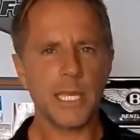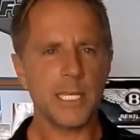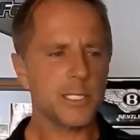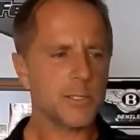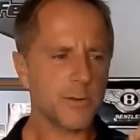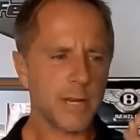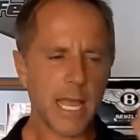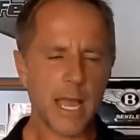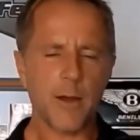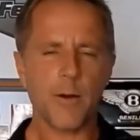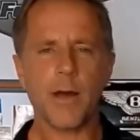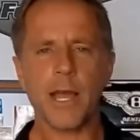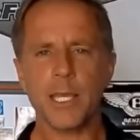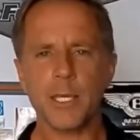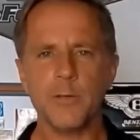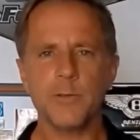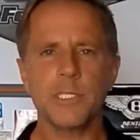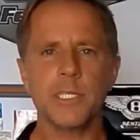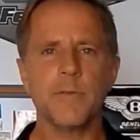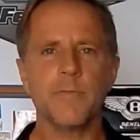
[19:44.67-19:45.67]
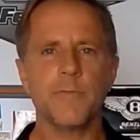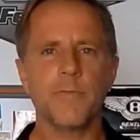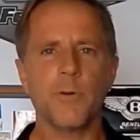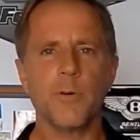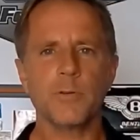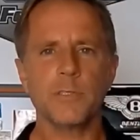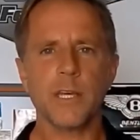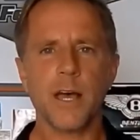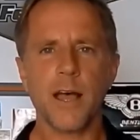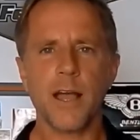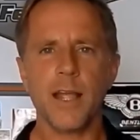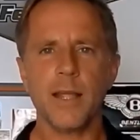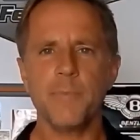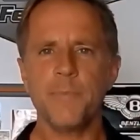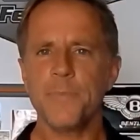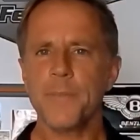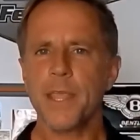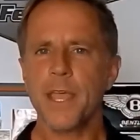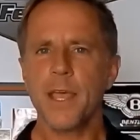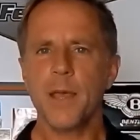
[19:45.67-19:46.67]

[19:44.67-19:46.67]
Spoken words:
So now I use him full time.